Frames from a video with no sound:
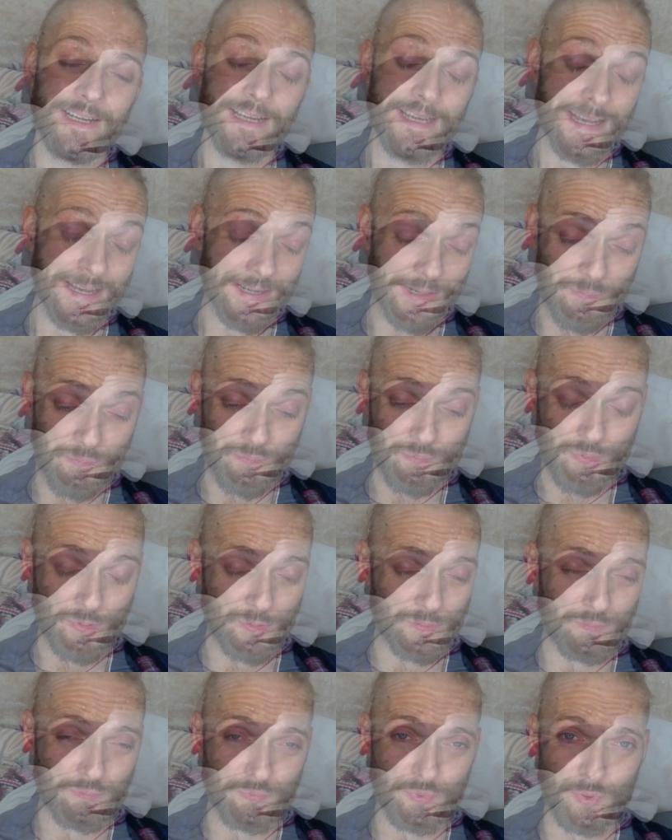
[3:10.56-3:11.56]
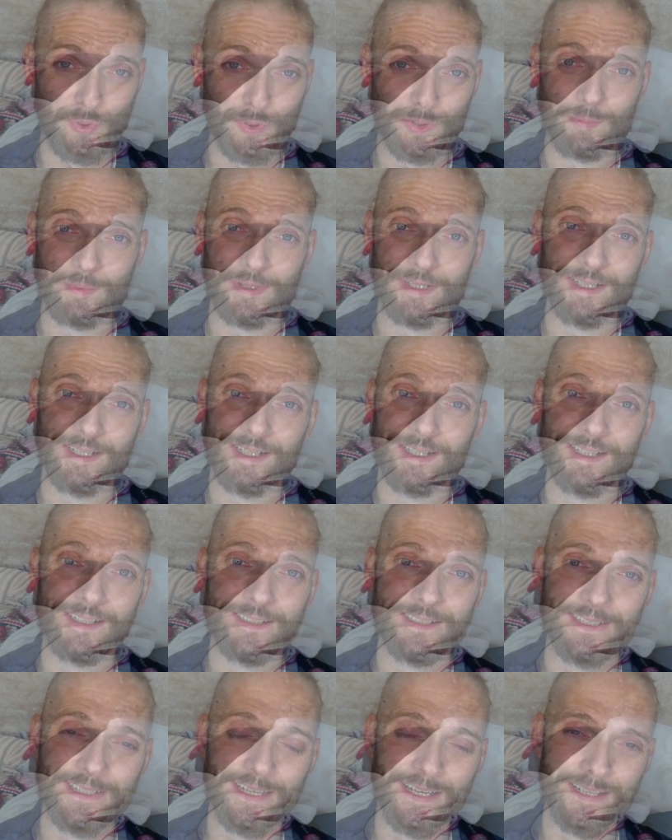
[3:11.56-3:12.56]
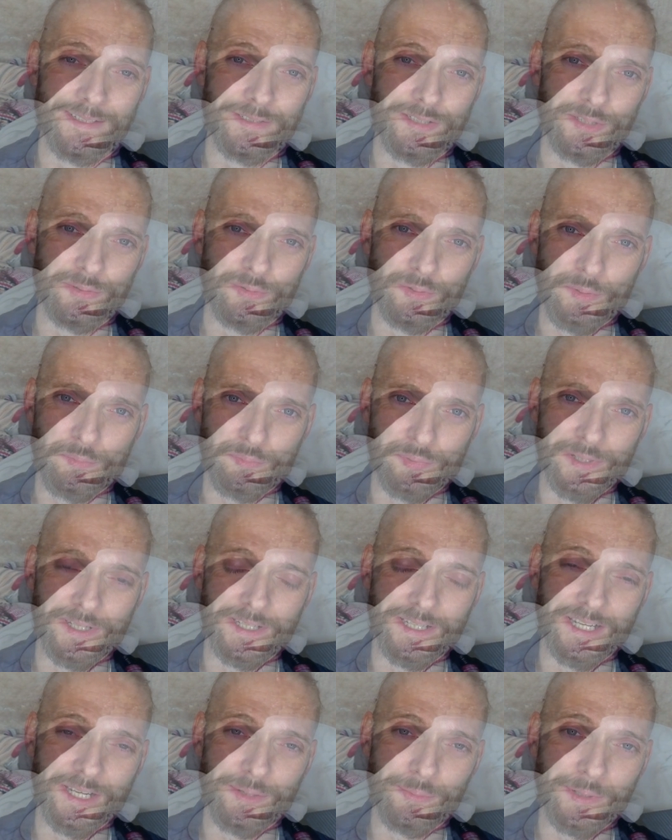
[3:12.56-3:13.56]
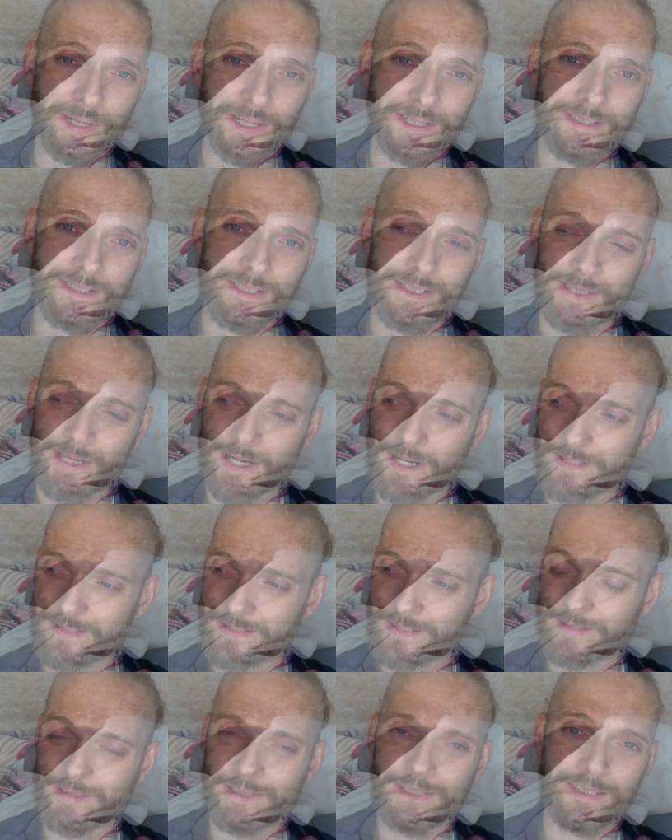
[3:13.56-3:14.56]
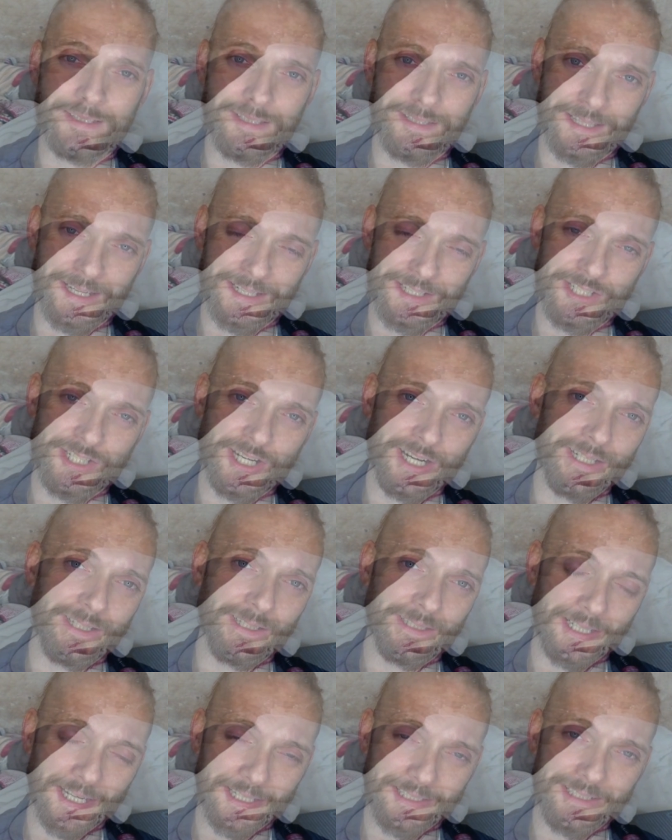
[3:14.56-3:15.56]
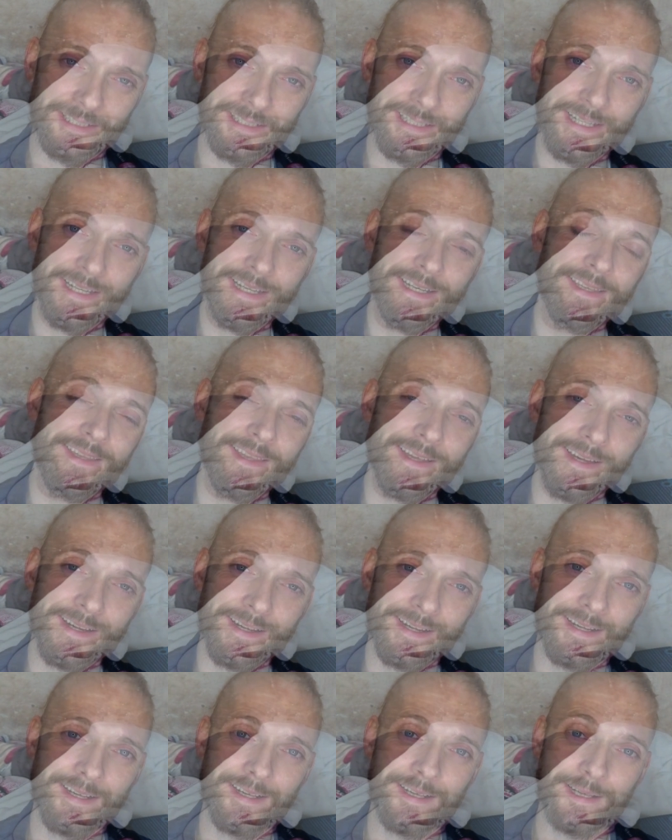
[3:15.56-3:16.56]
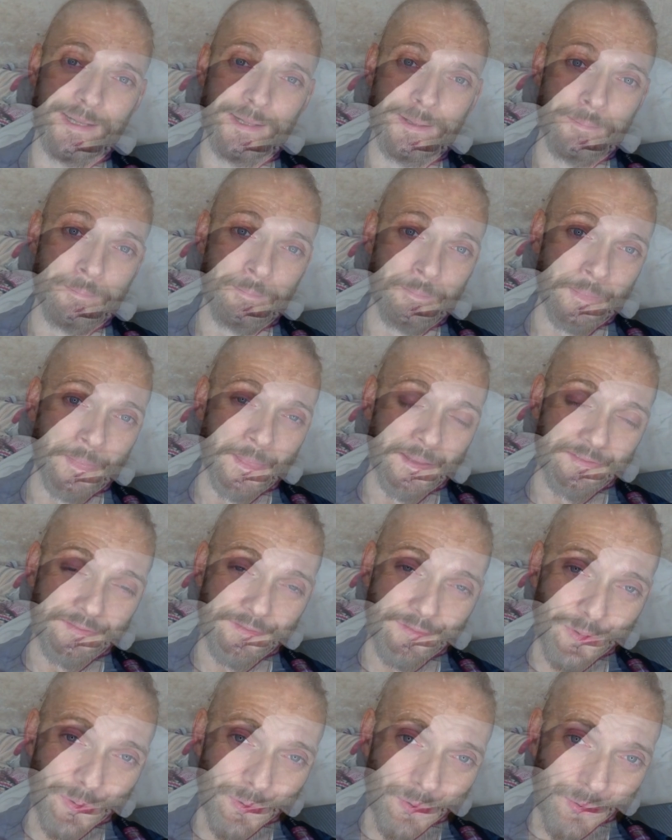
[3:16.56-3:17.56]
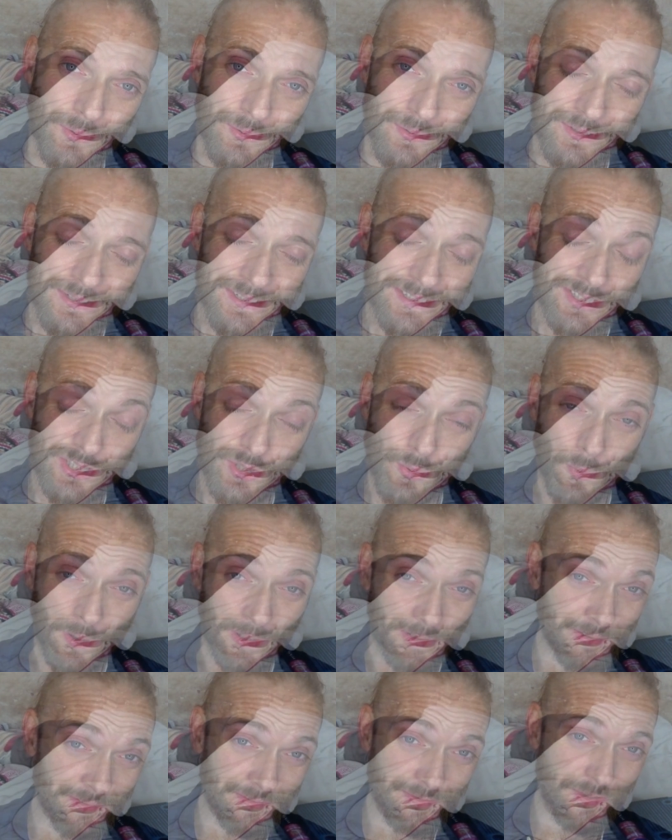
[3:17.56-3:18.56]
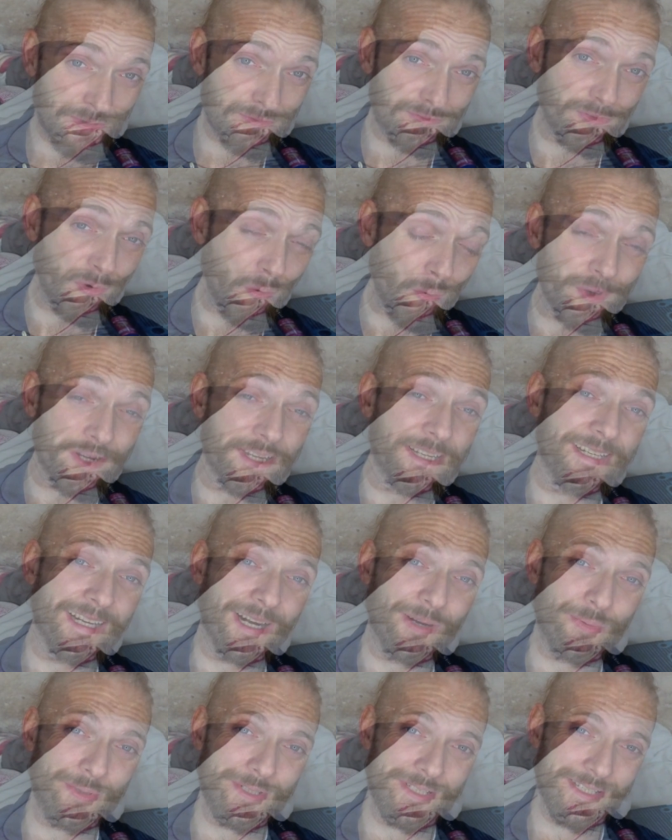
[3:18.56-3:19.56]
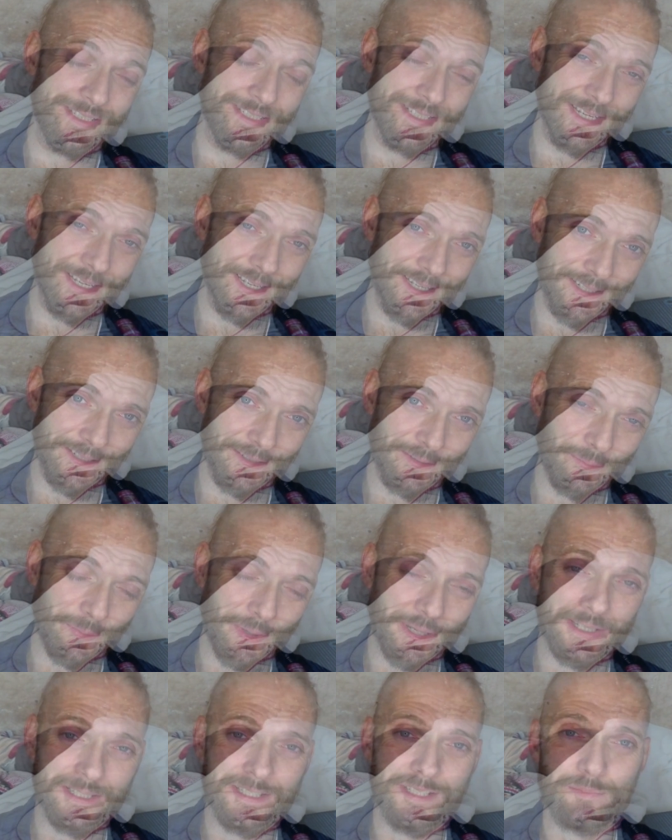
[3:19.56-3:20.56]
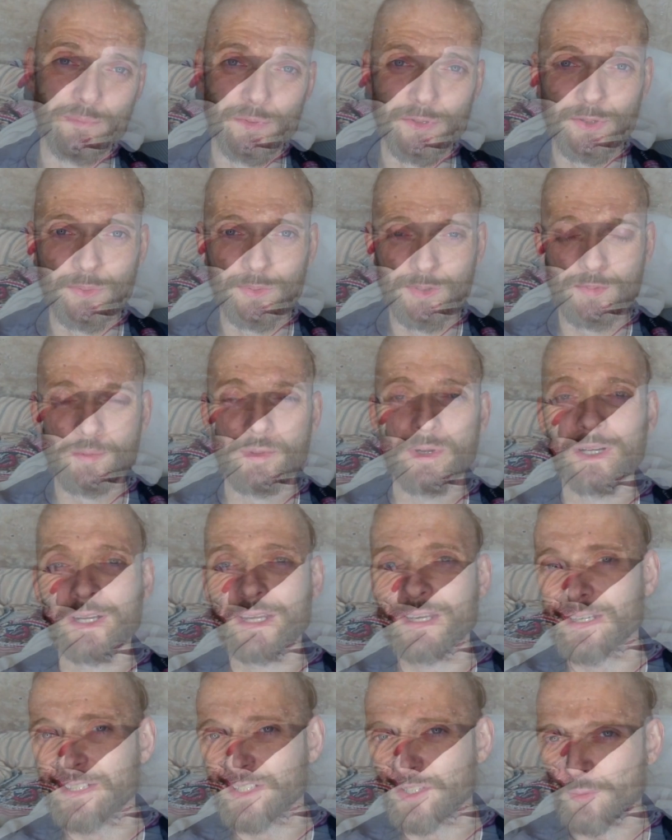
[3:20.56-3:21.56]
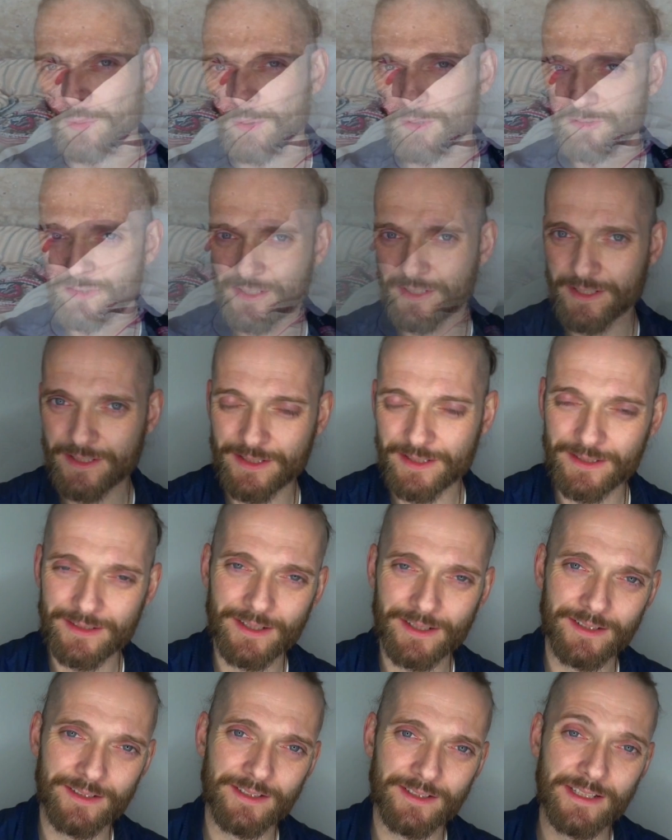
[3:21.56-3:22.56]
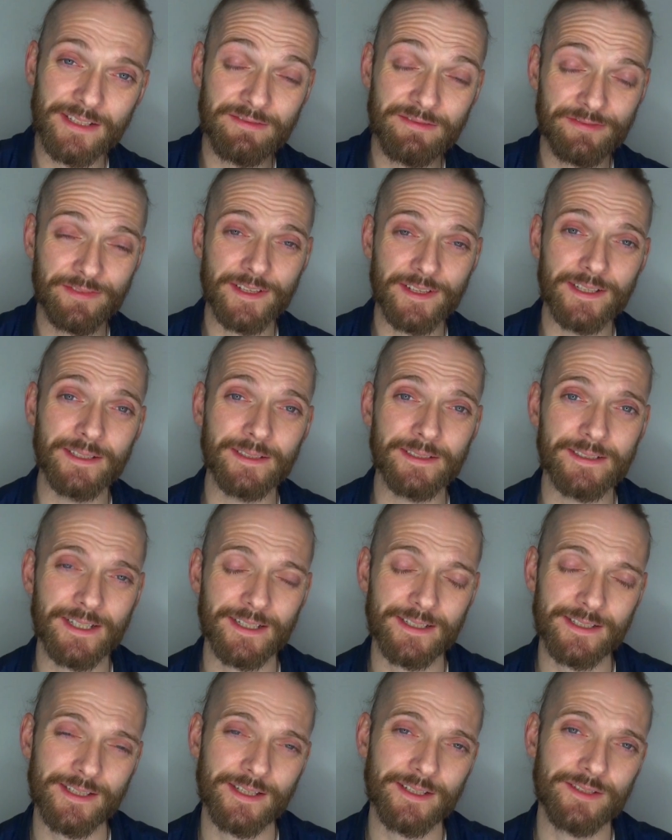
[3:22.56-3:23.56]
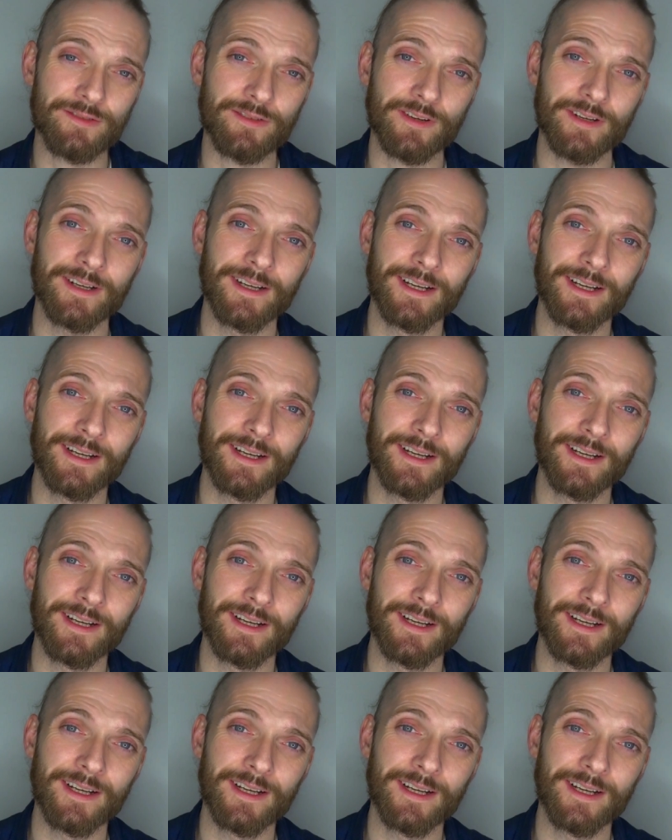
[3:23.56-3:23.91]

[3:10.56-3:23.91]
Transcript: And it broke my heart, and I'm sure it would break anyone else's heart to think that that child had to lay there for 12 to 14 hours a day while his mother was working in quarries and in fields, etc.